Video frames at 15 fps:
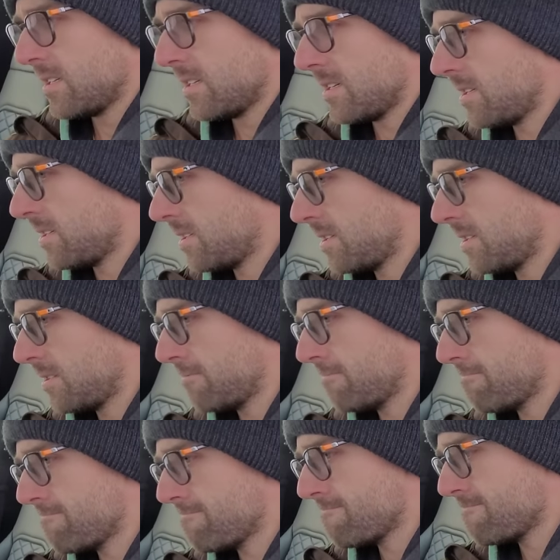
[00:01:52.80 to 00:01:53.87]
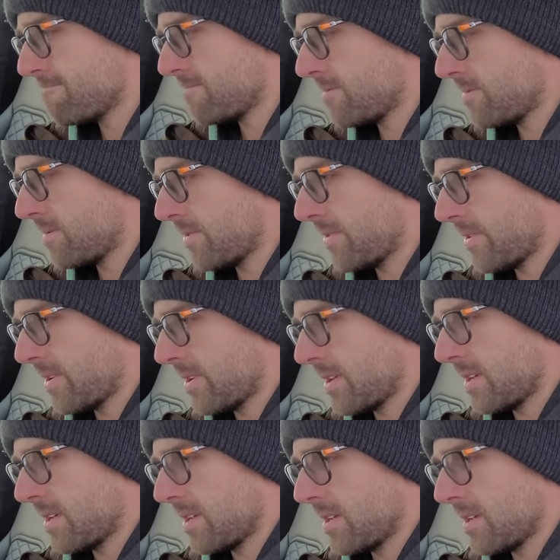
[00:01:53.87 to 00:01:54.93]

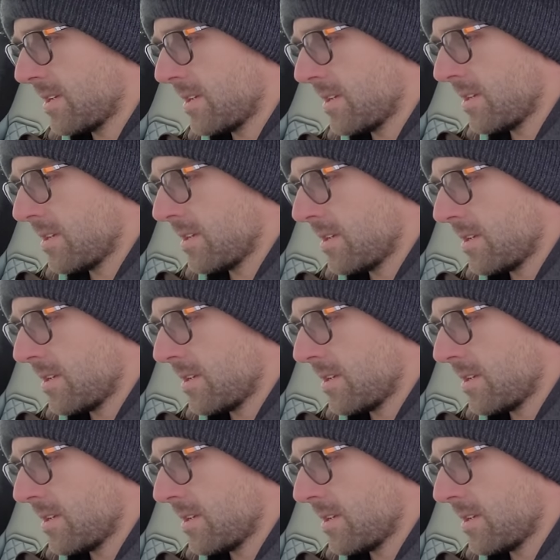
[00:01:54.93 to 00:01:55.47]
(no one is talking)